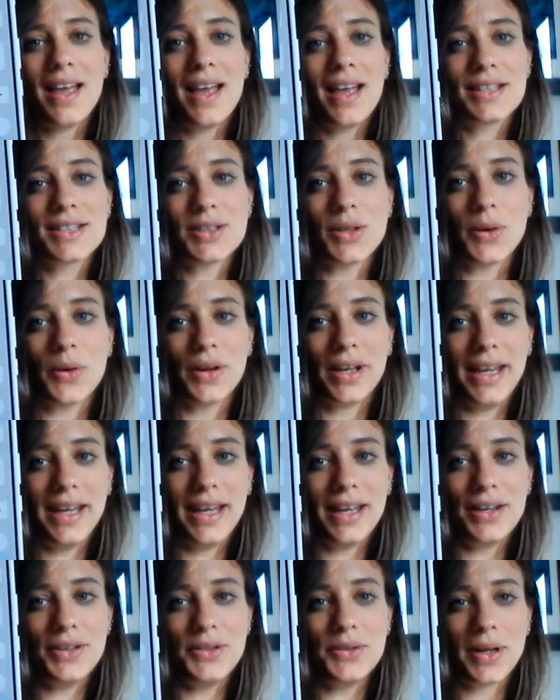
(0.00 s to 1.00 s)
So
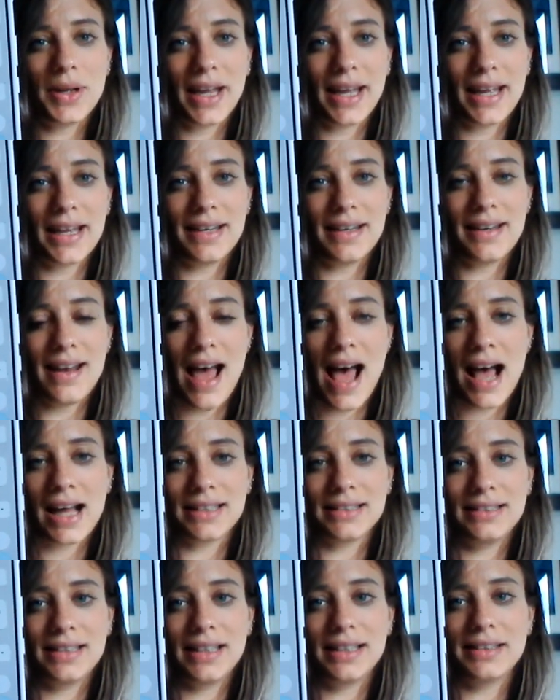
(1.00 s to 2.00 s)
here you can
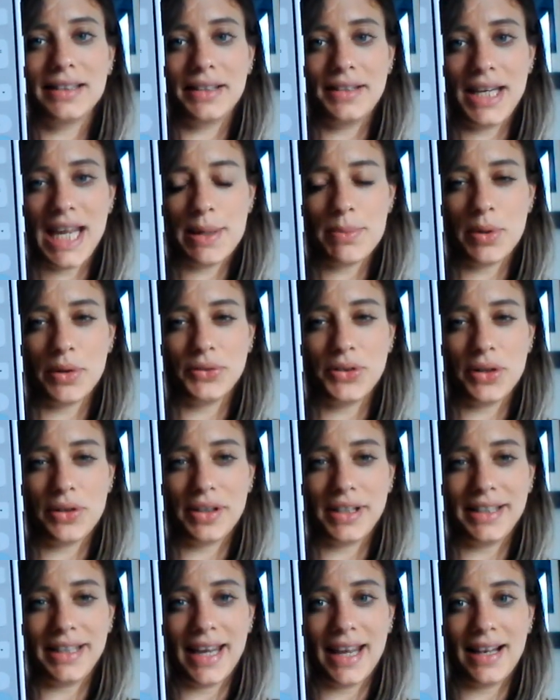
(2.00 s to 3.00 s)
add the name of your
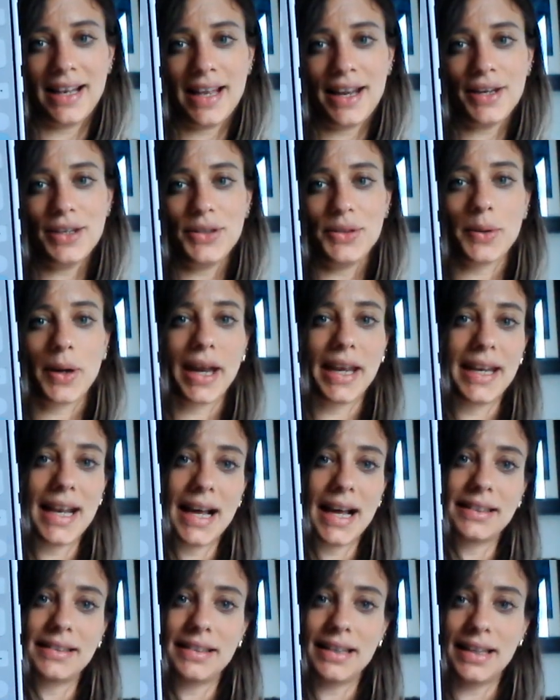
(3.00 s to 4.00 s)
inhaler, you can
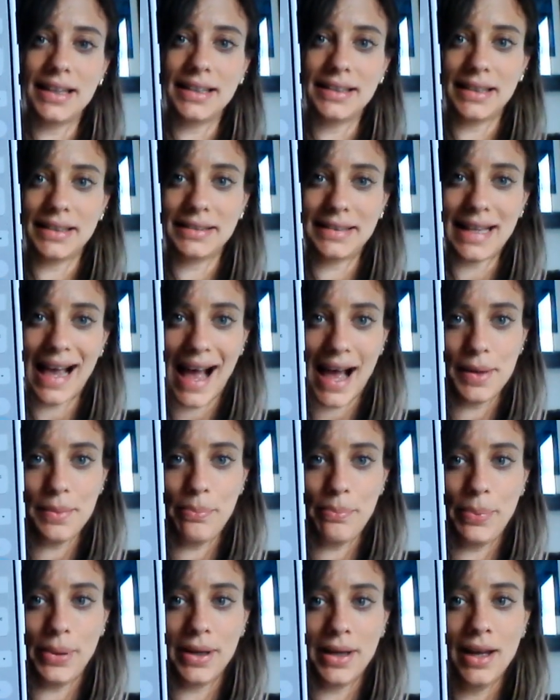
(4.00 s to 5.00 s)
add the
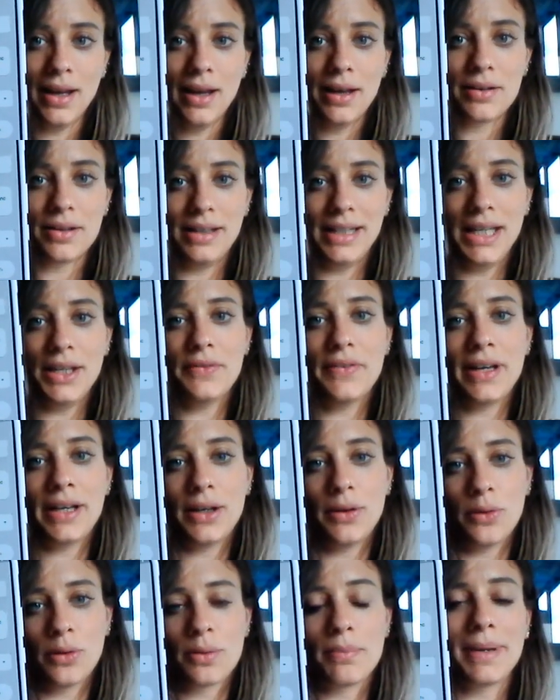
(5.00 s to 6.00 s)
type, reliever
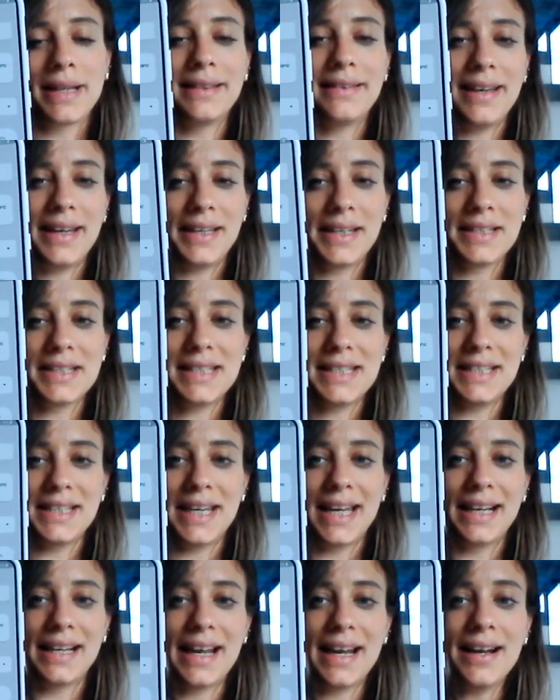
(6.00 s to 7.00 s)
or maintenance
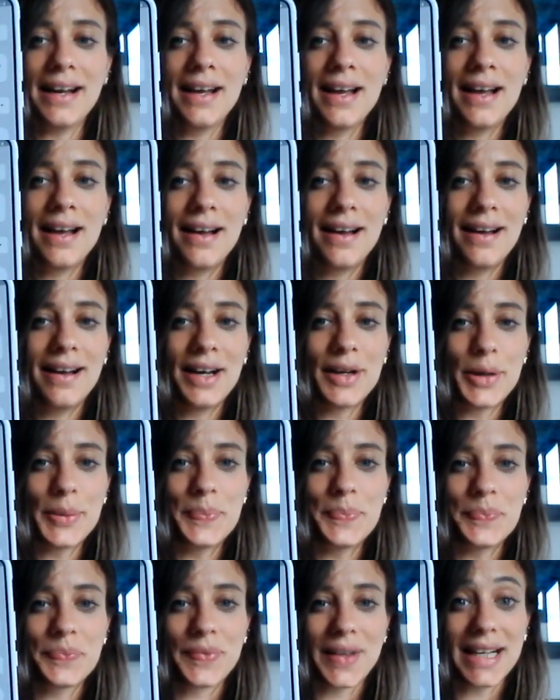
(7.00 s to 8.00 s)
inhaler,
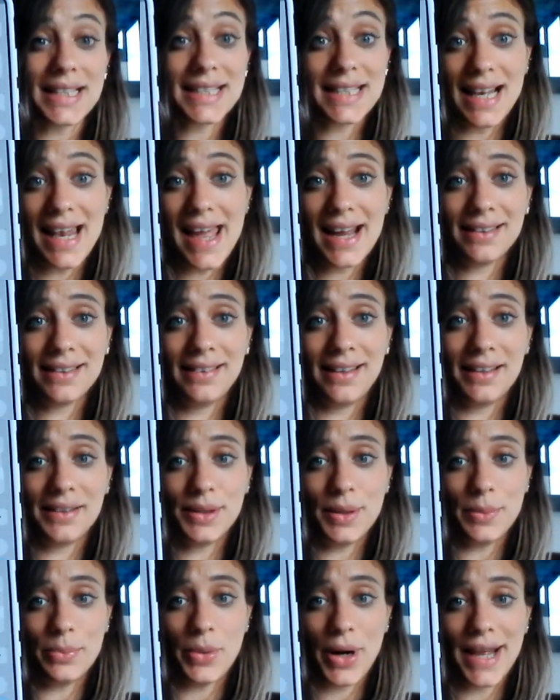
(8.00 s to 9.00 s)
select
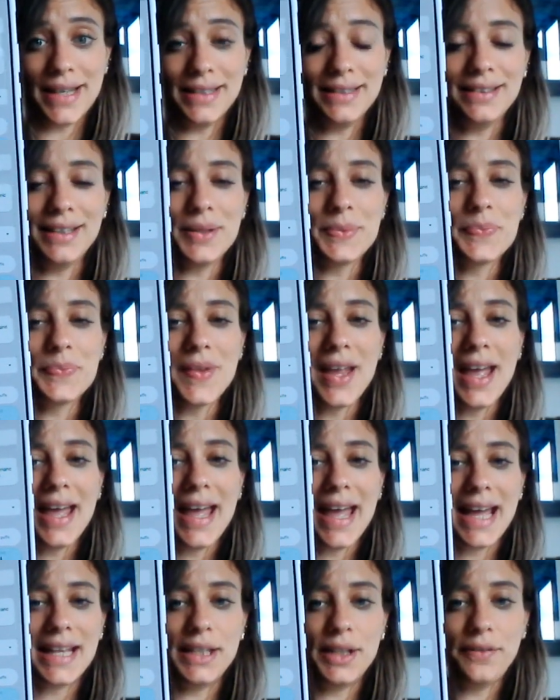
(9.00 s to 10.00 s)
the brand,
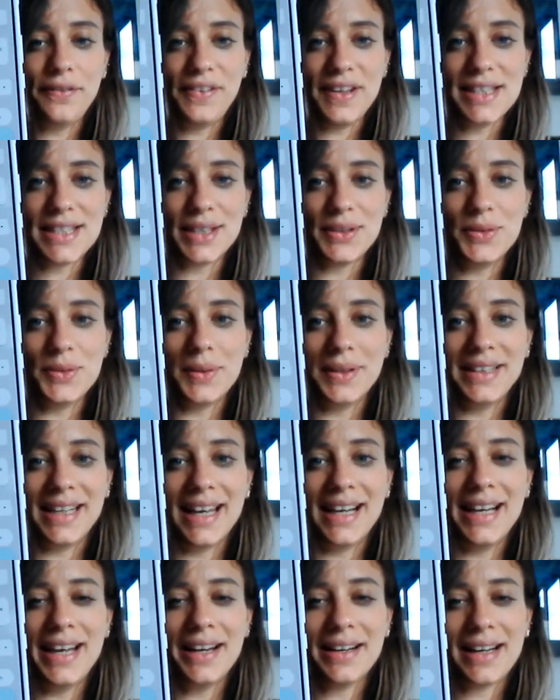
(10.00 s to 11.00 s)
and if it's a new
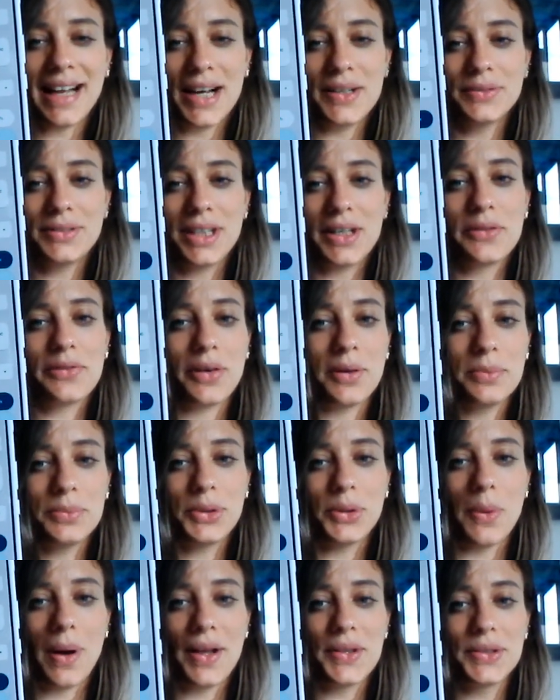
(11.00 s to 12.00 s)
inhaler, counting from
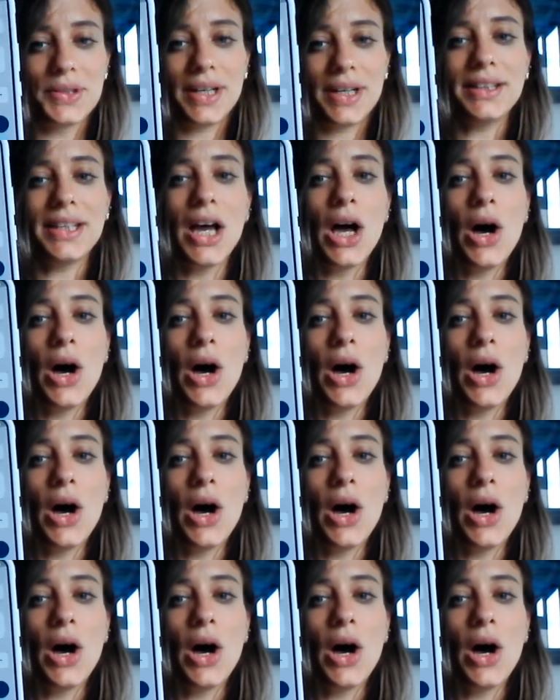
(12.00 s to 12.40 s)
200.